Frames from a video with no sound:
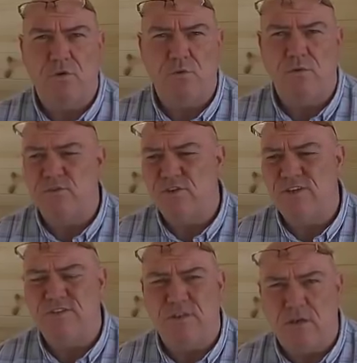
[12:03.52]
quid's worth of
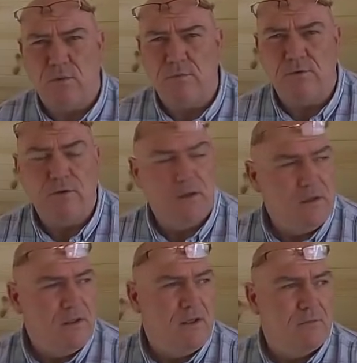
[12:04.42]
testing equipment.
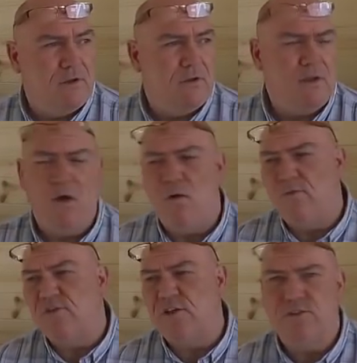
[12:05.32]
But like, oh,
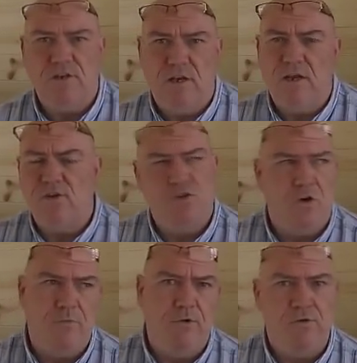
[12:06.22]
I've tested it and it's
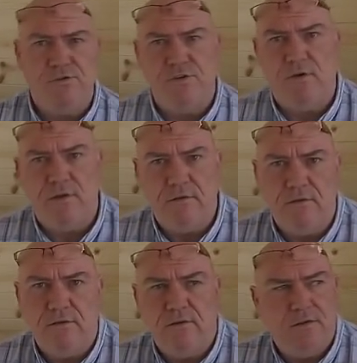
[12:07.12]
not a pure sine,
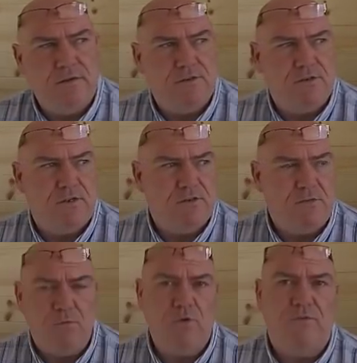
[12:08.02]
it's
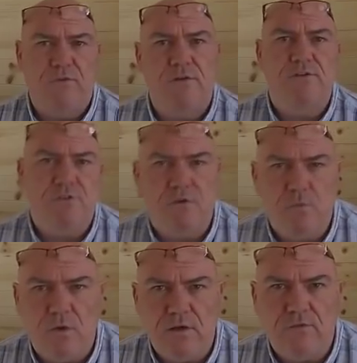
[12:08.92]
a modified
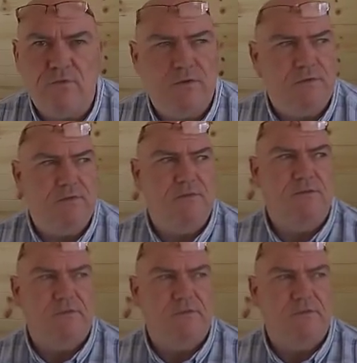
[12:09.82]
sine wave. And